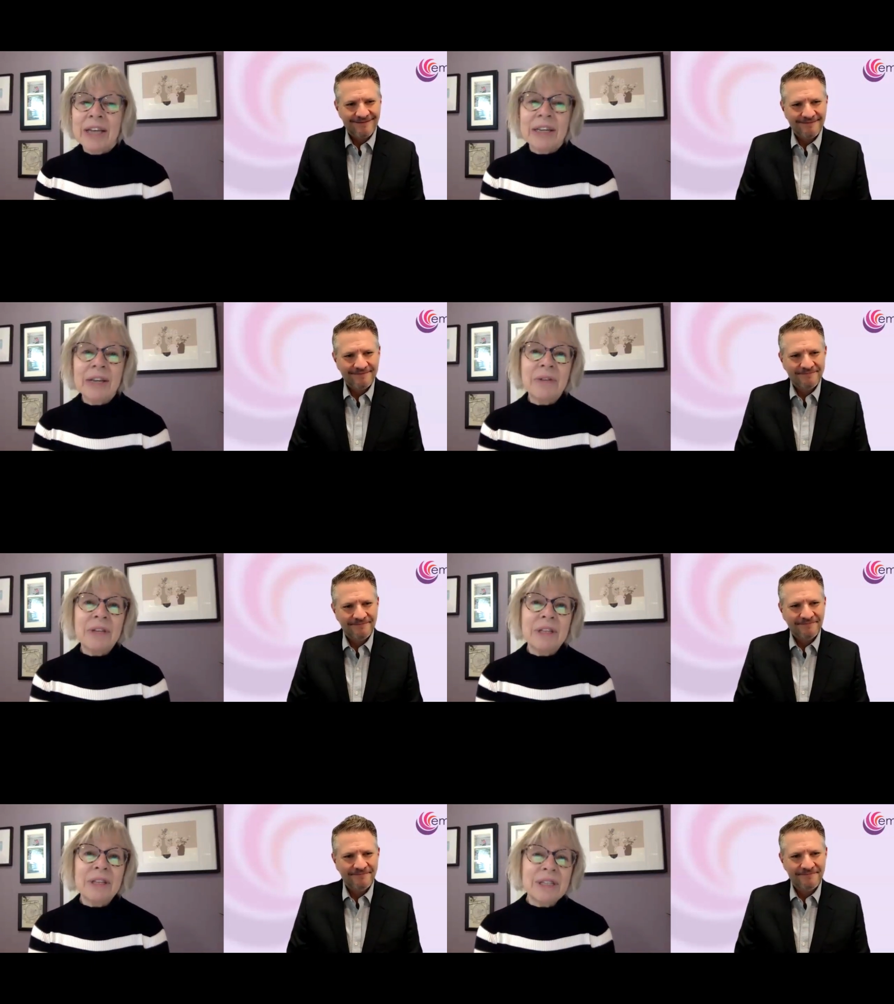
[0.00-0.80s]
Speaker 1: Now,
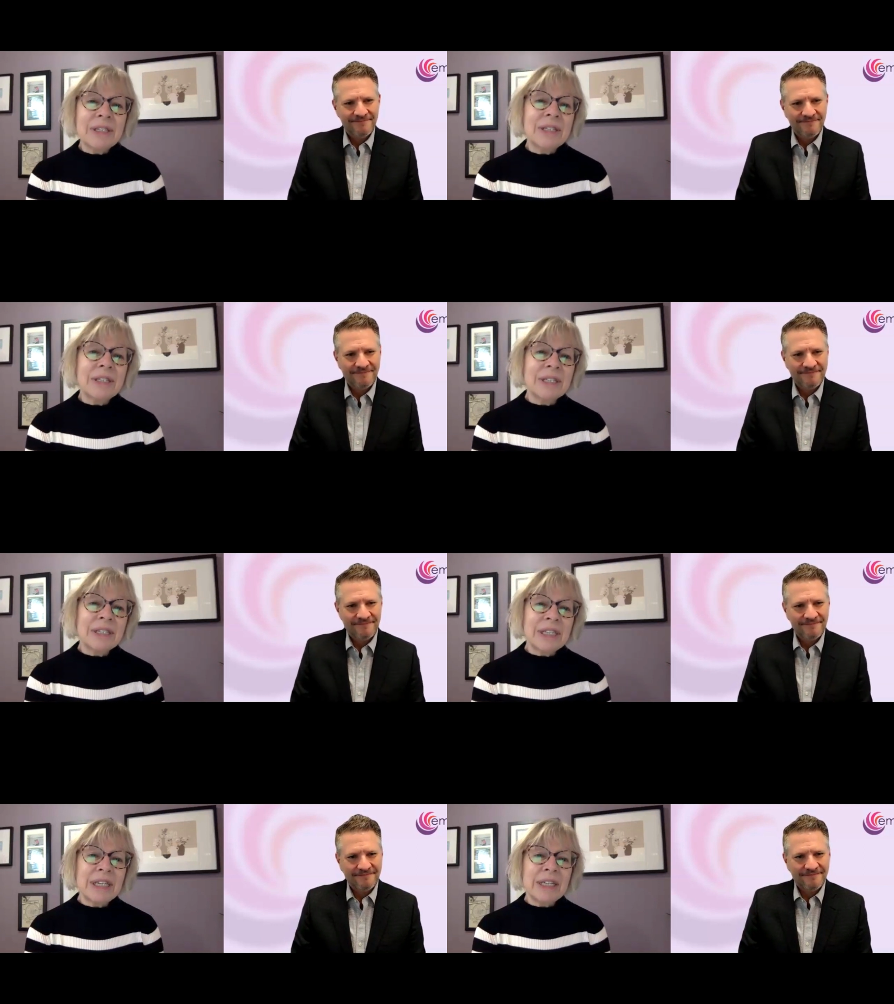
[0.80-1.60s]
this is
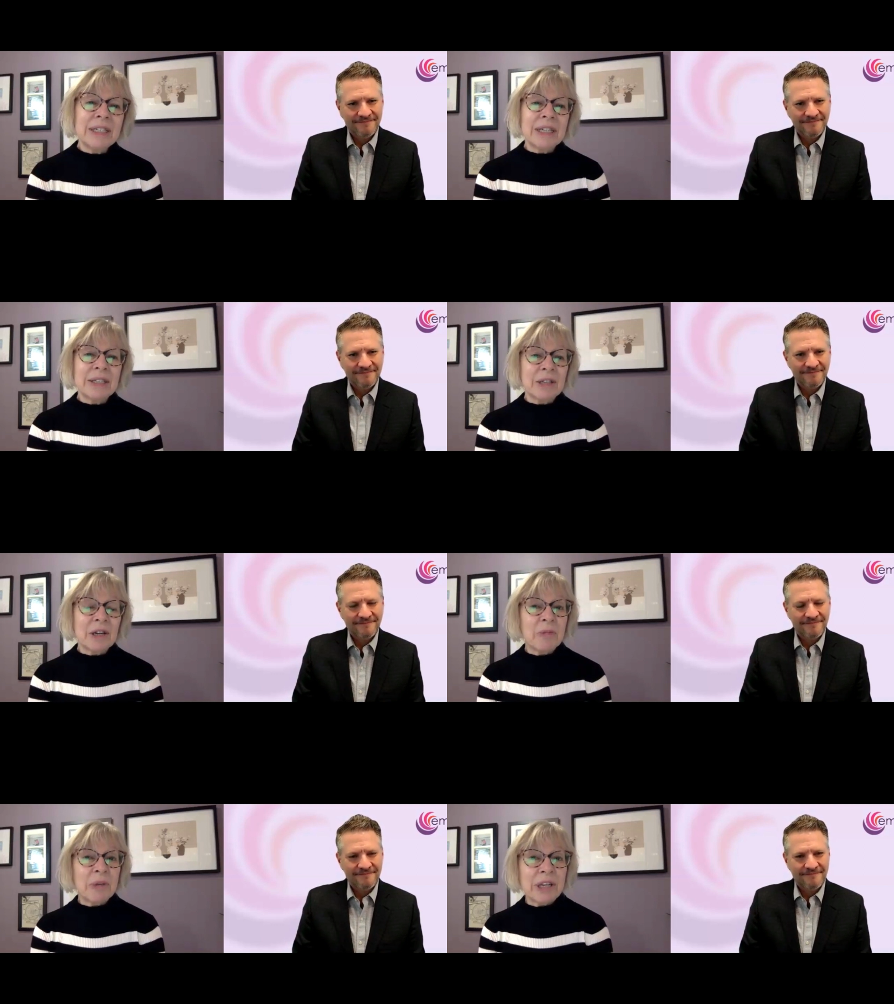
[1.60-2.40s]
indeed a
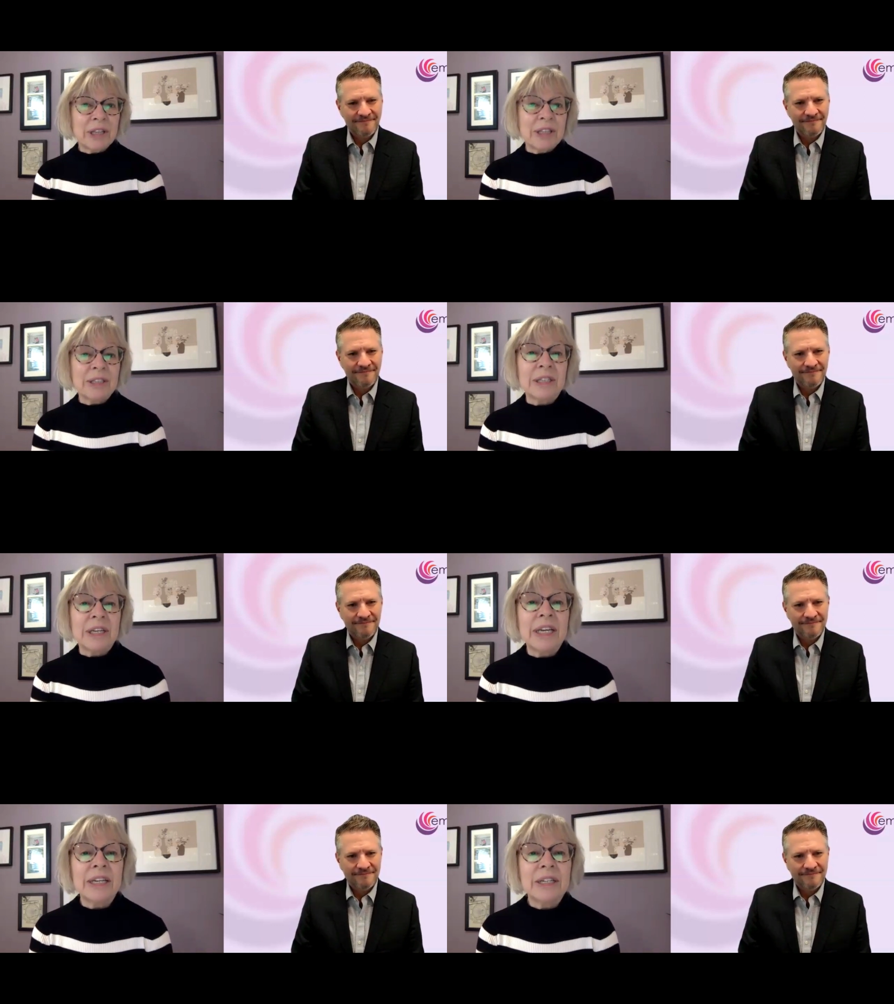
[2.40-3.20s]
topic that's
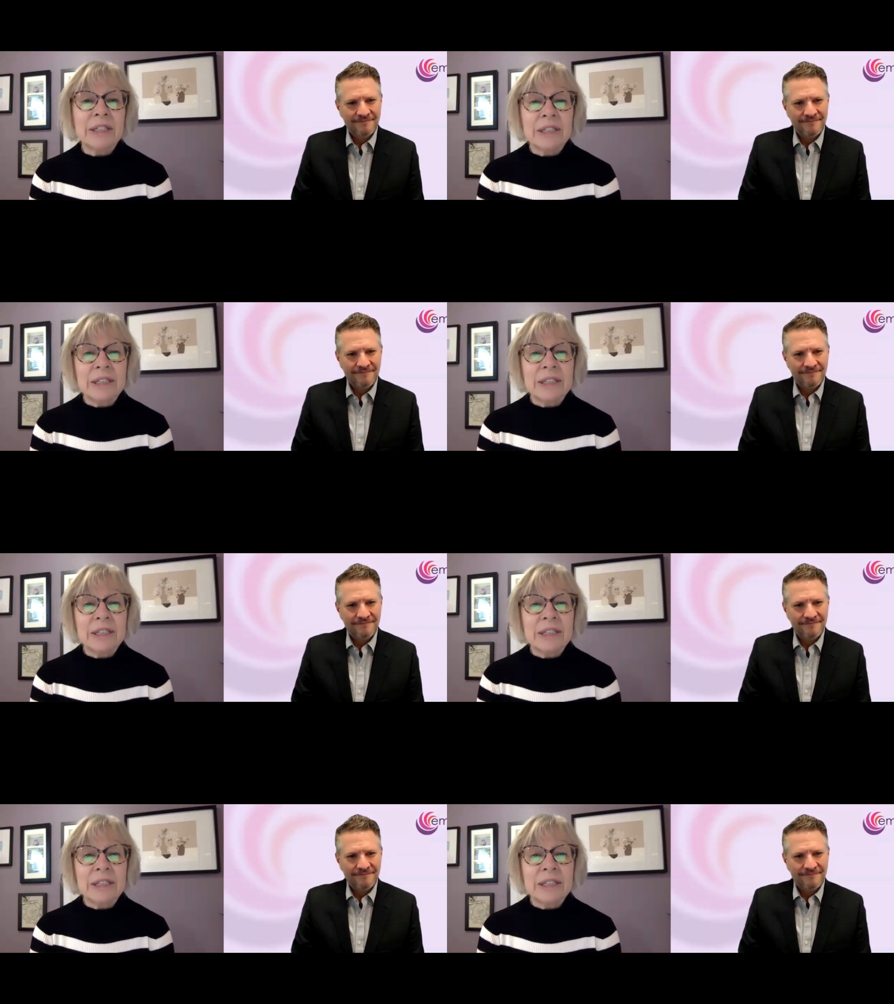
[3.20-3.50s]
near